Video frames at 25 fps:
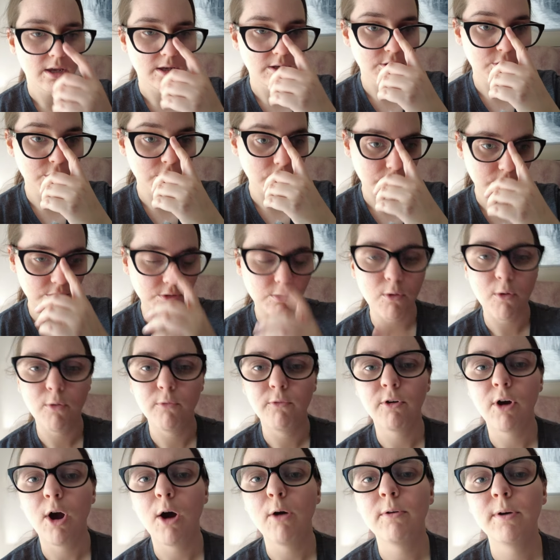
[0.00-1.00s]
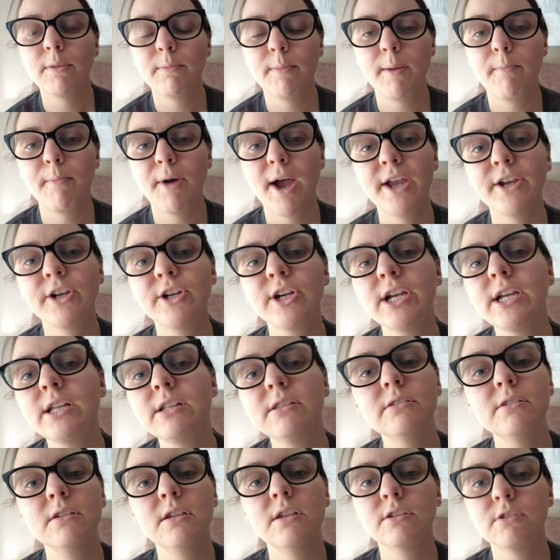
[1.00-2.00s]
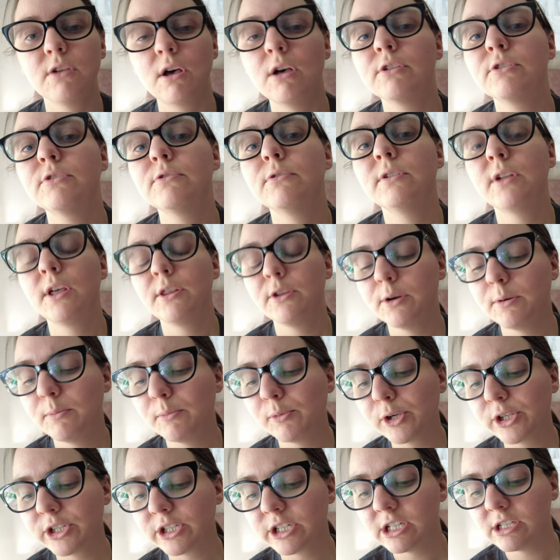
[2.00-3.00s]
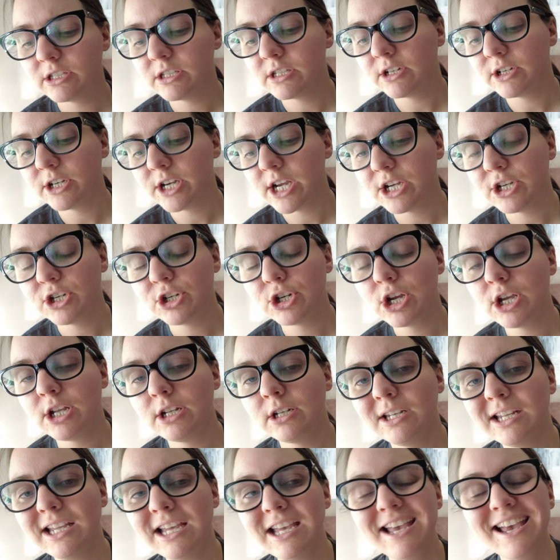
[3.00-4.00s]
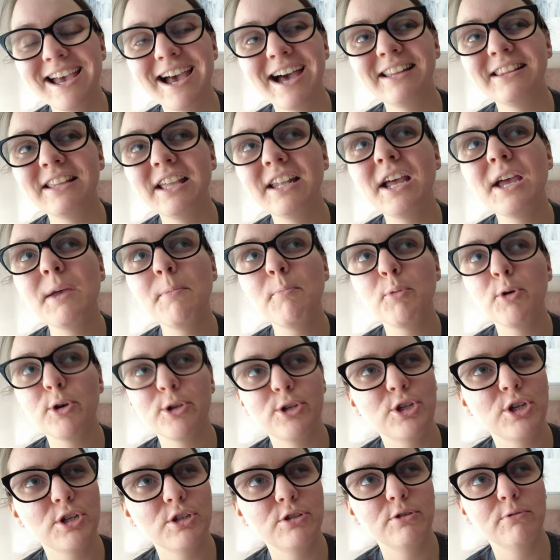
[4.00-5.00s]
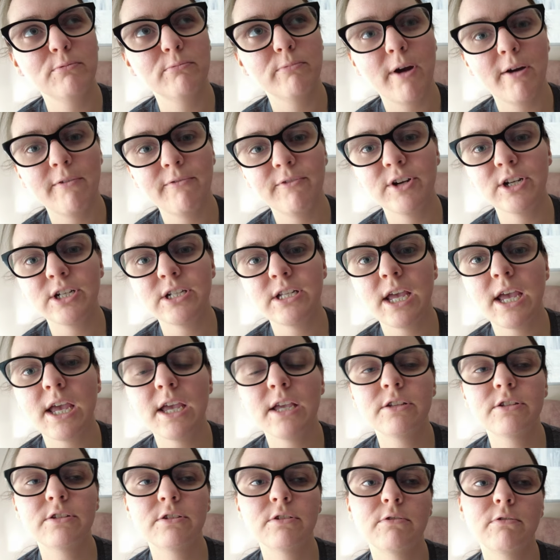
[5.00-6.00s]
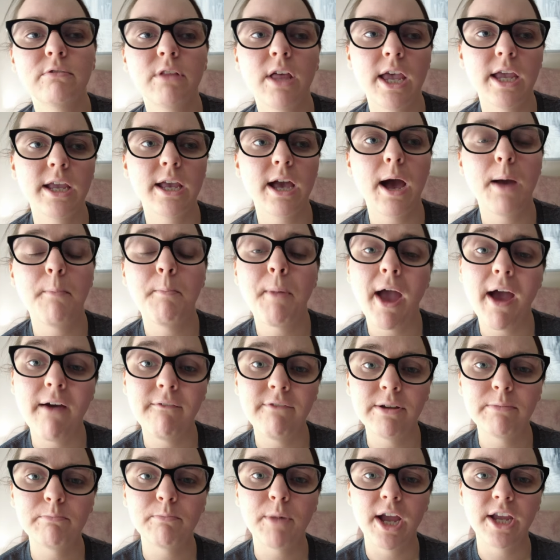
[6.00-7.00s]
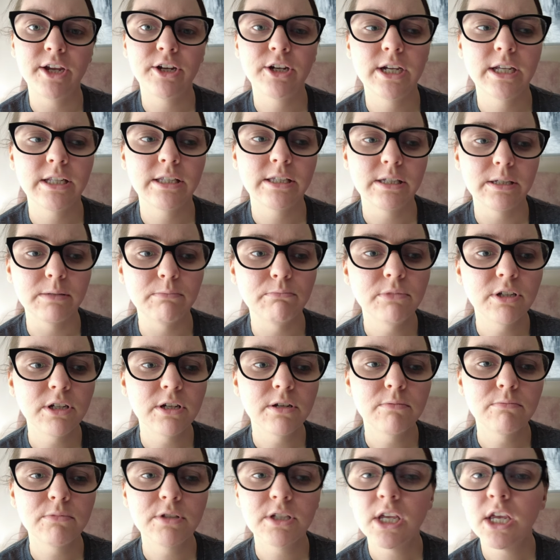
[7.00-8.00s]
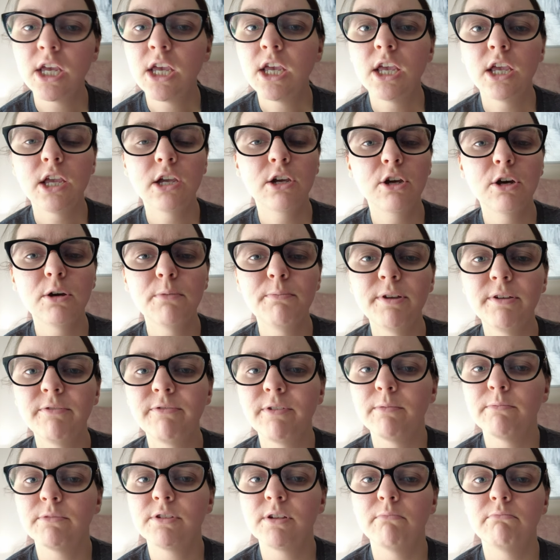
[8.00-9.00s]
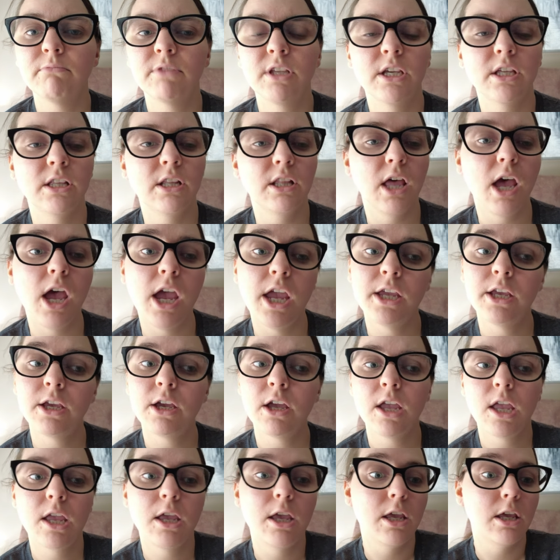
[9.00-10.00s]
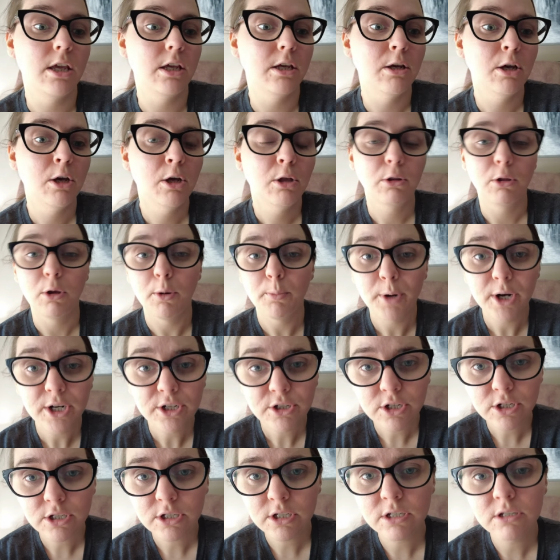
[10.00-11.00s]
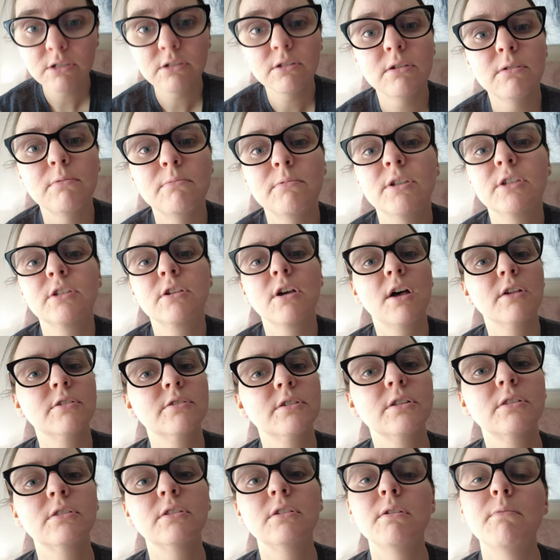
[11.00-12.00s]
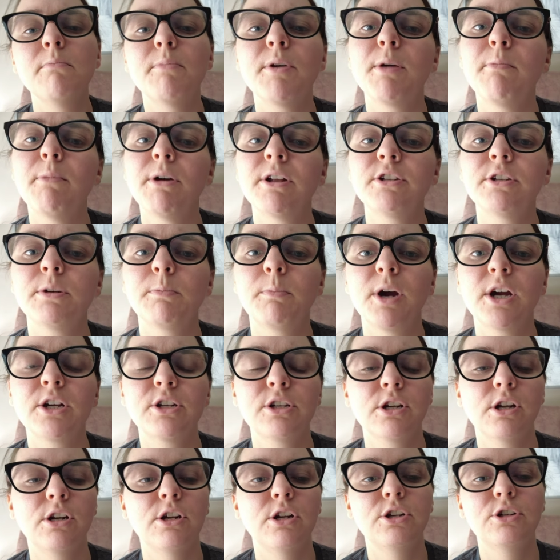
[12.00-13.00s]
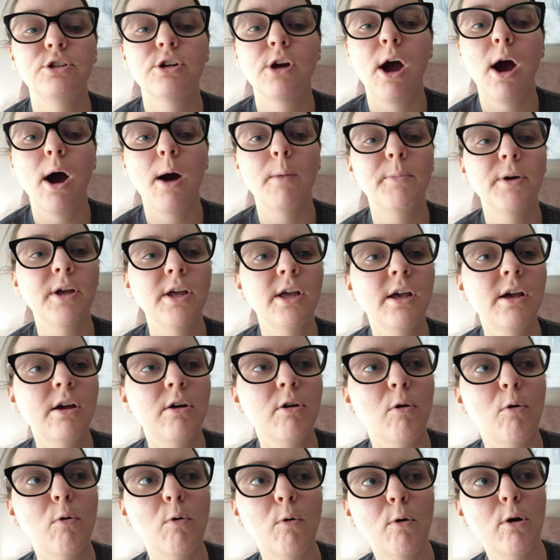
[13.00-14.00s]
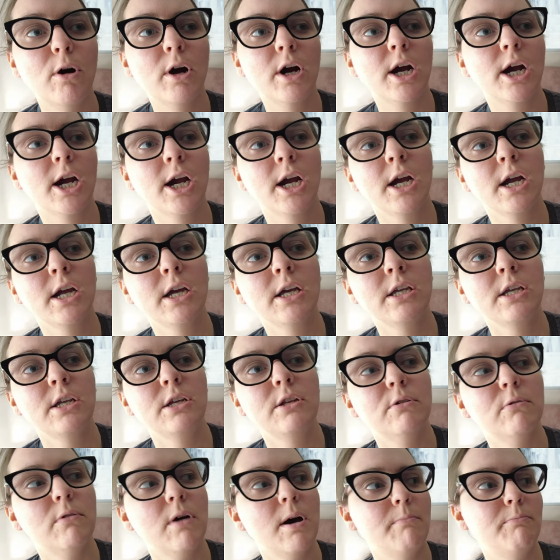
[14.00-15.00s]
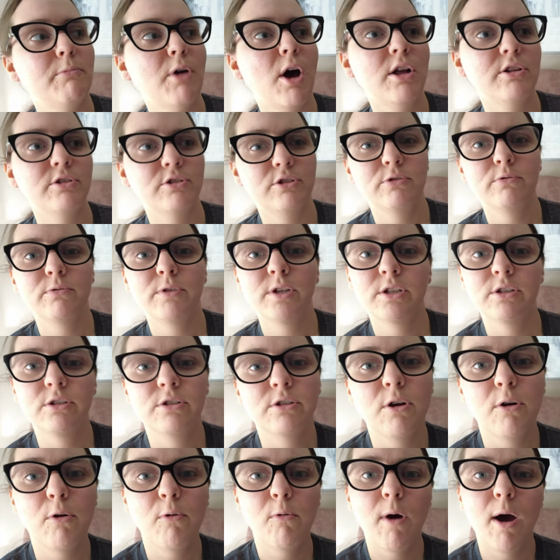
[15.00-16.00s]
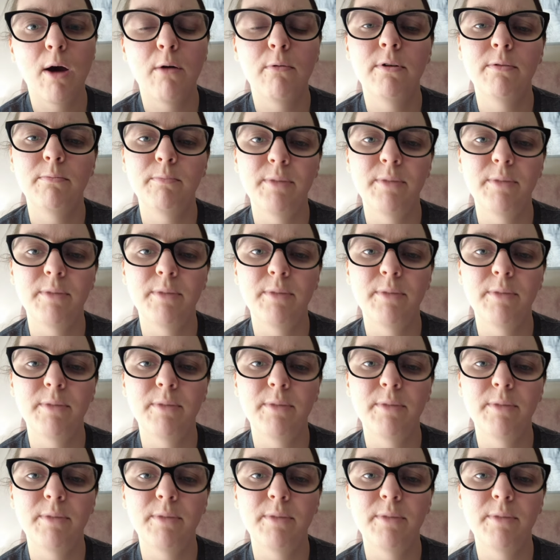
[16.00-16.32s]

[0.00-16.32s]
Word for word: Just overall with my migraines is also another important consideration. And then I put just a rougher day, so like I'm having migraine symptoms. It could be from something like a low pressure system is causing the barometric pressure to drop, or you know, I'm not doing so well with